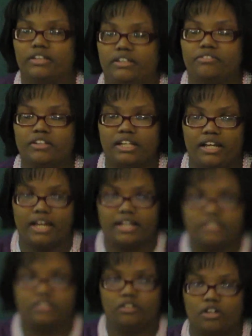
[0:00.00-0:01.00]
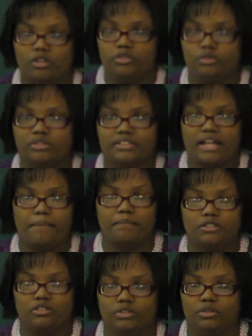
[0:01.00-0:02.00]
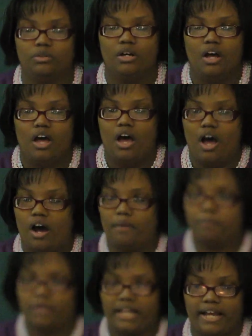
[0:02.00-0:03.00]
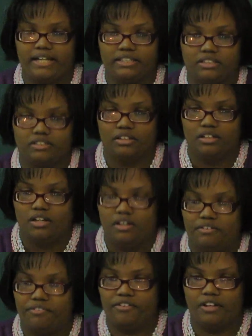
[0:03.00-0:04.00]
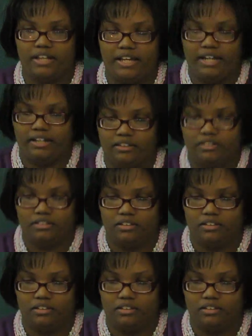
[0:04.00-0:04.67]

It really is. You know, you step into a place feeling